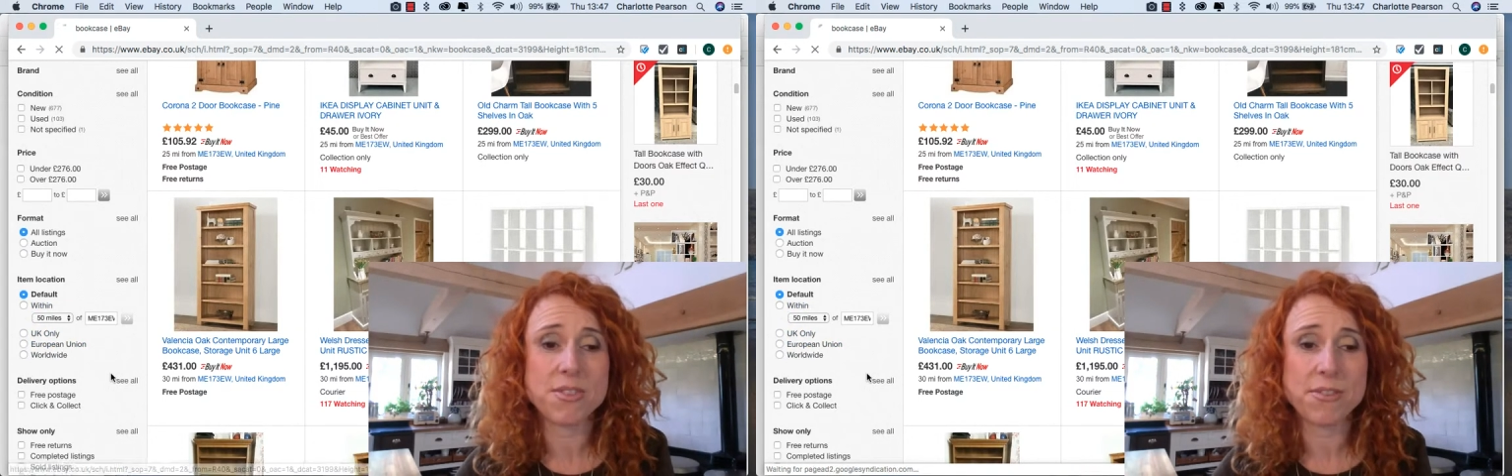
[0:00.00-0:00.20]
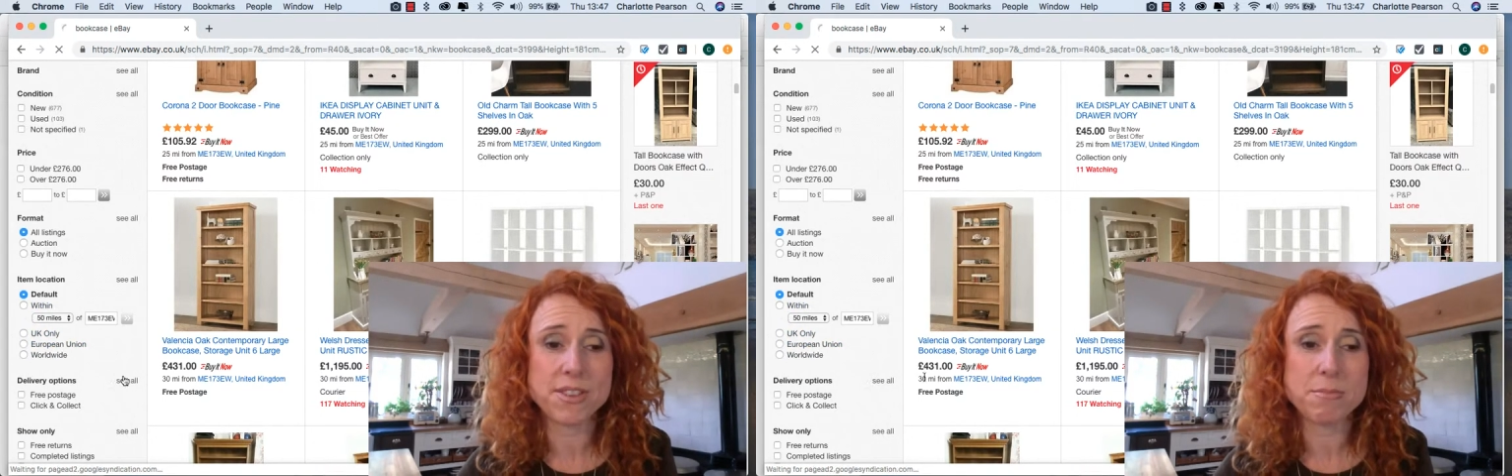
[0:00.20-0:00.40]

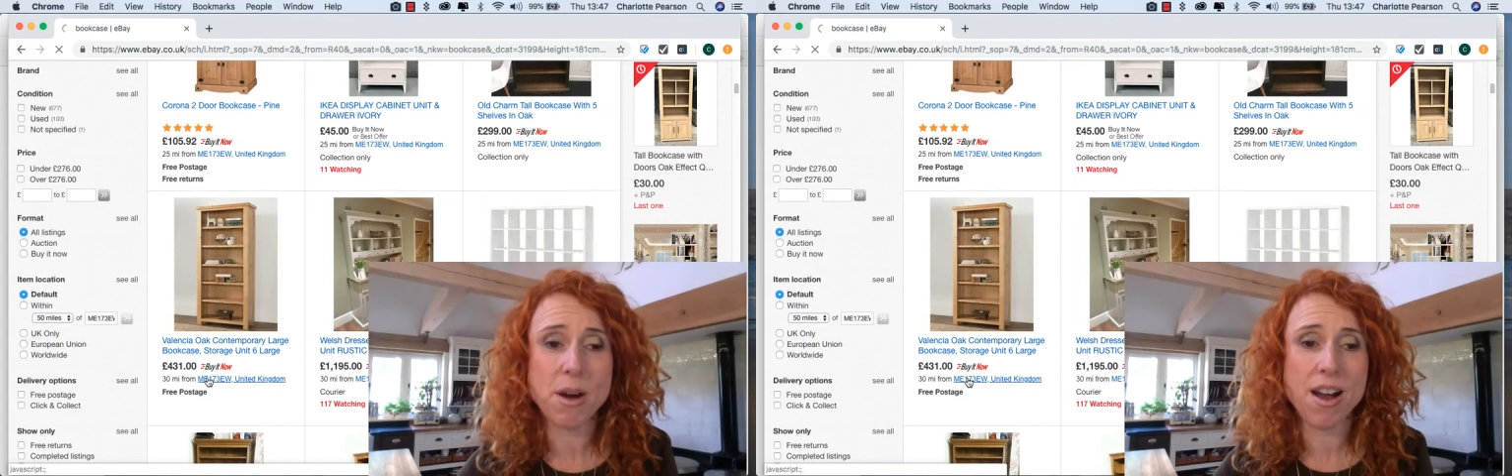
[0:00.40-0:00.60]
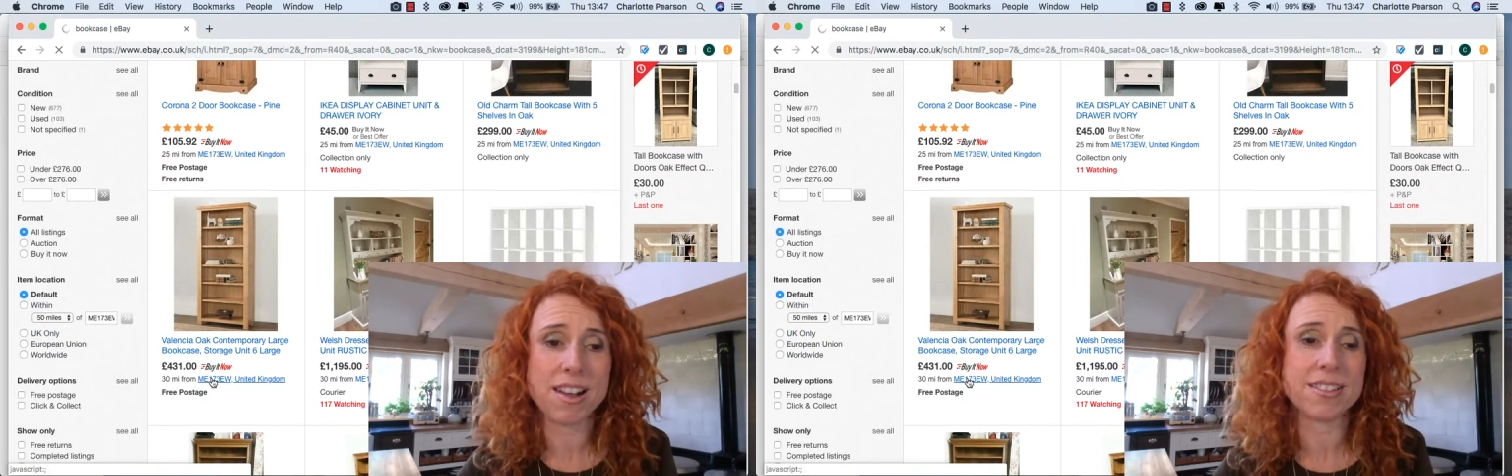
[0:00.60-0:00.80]
50
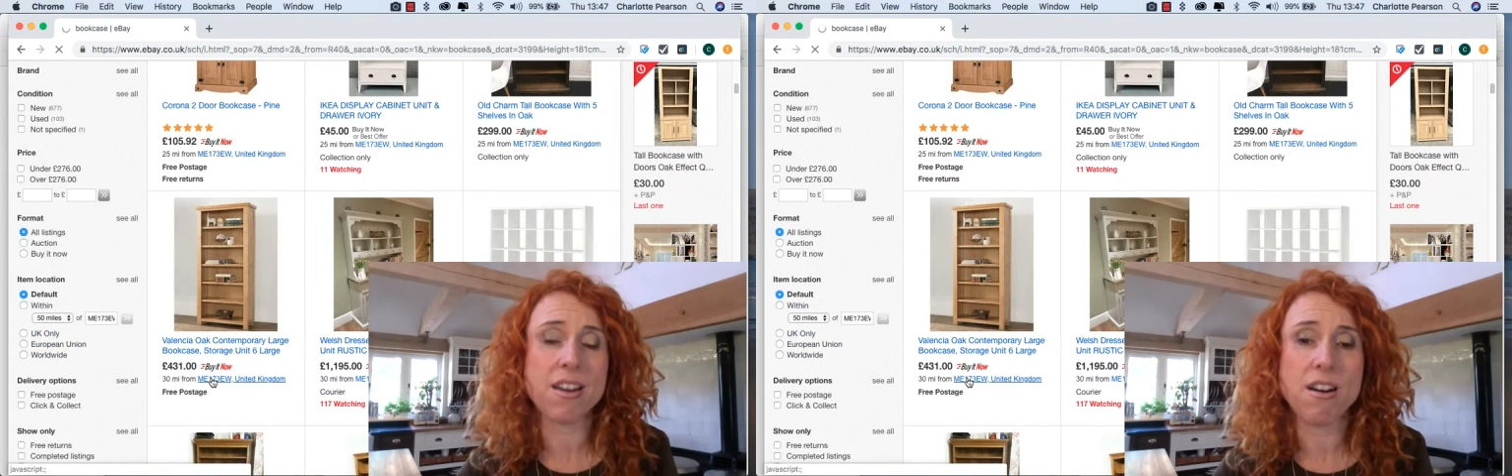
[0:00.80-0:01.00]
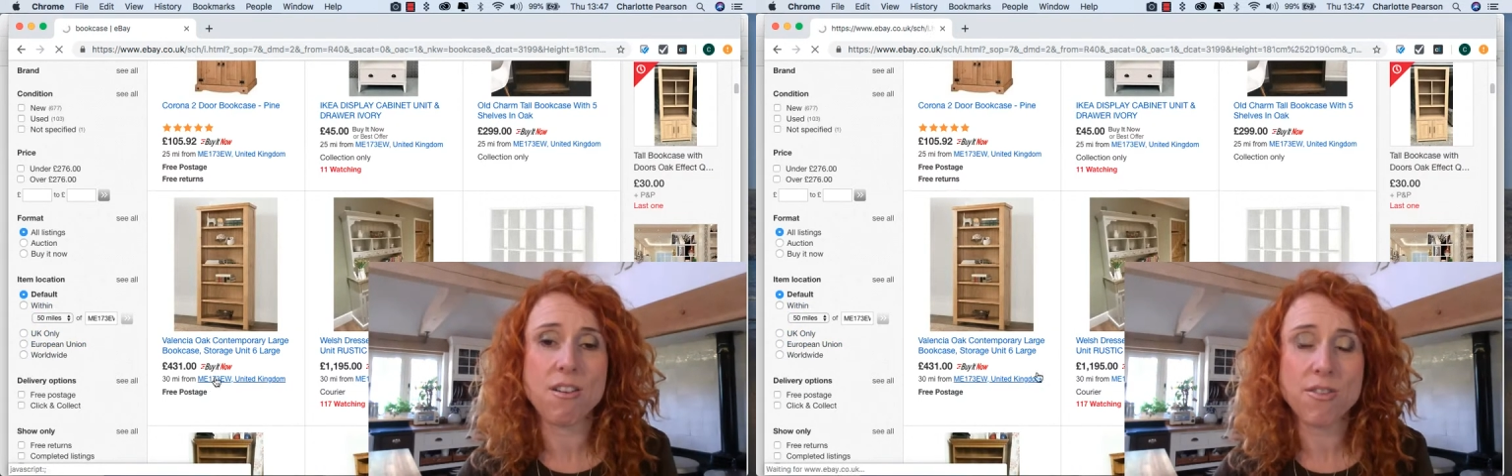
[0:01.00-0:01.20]
miles
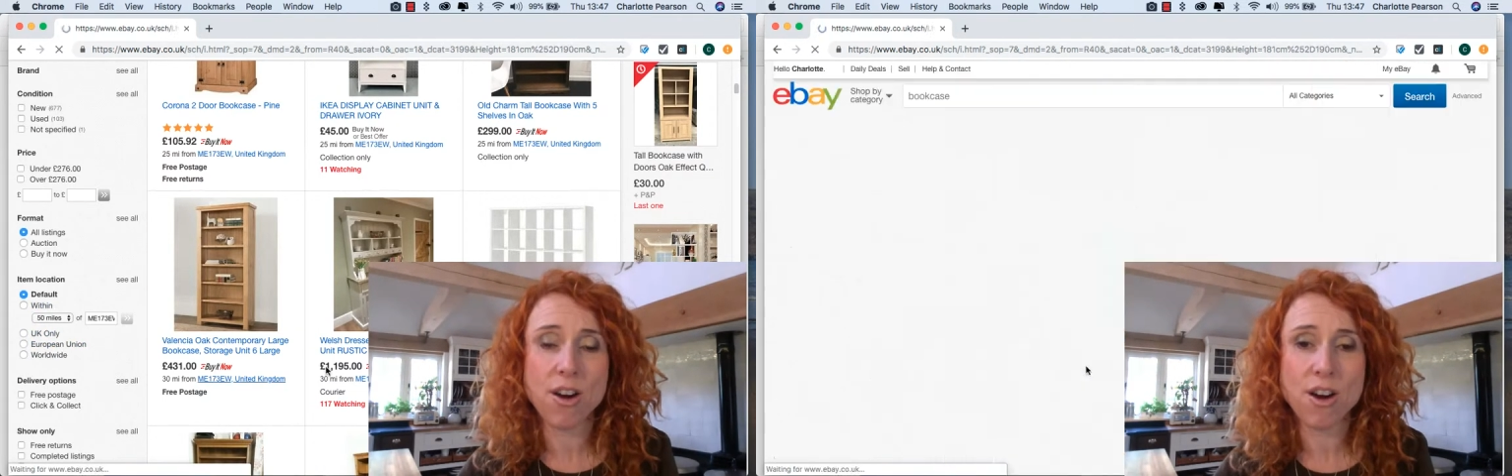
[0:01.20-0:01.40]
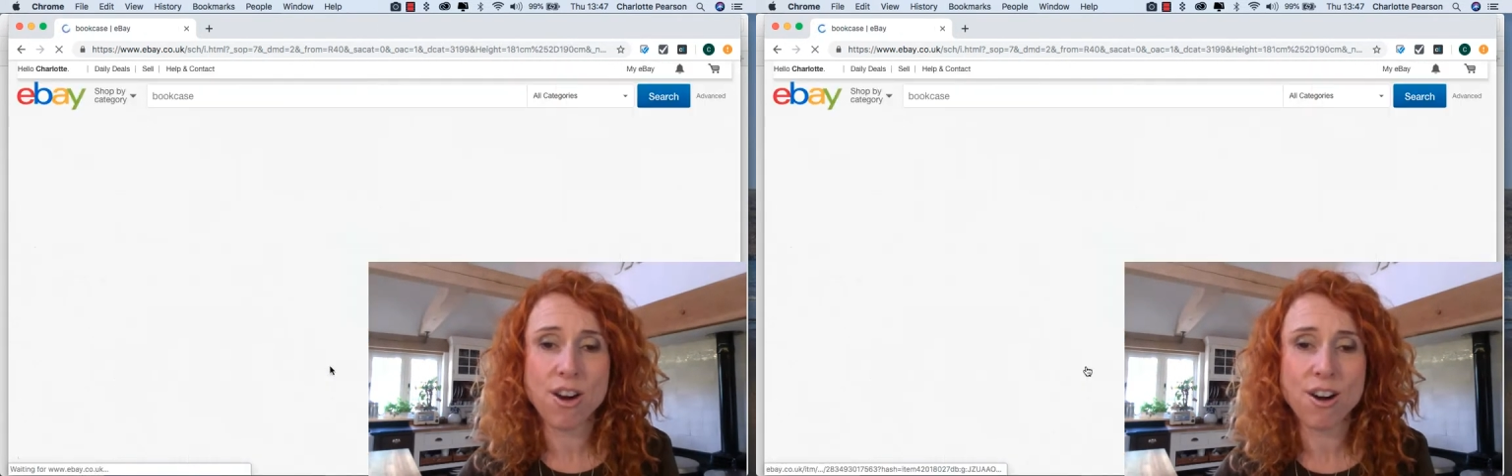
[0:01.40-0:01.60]
of
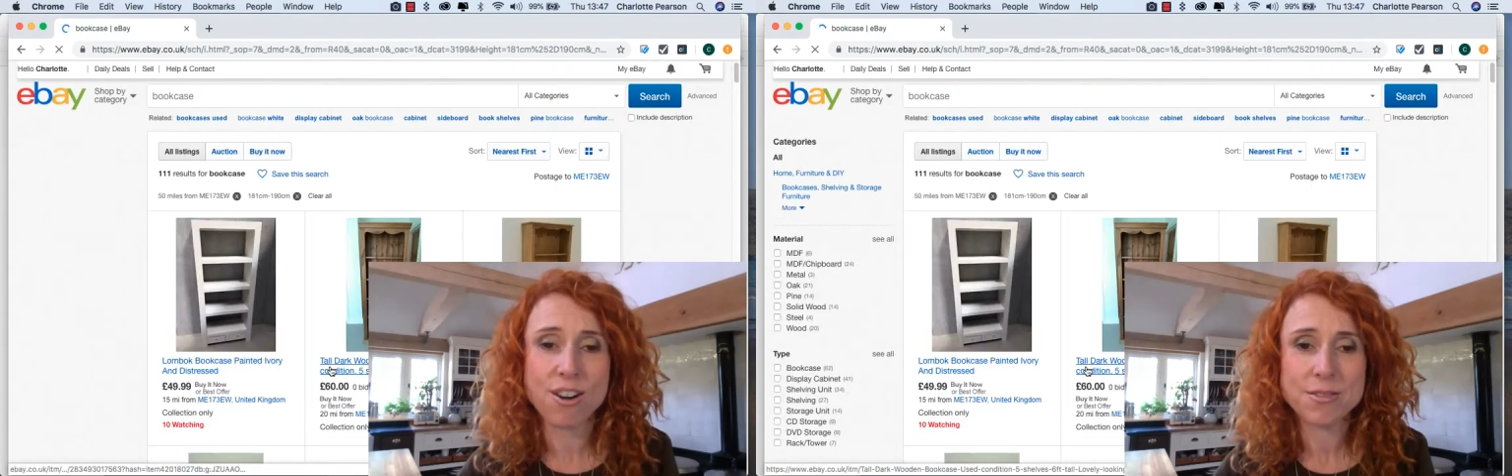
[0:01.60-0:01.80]
our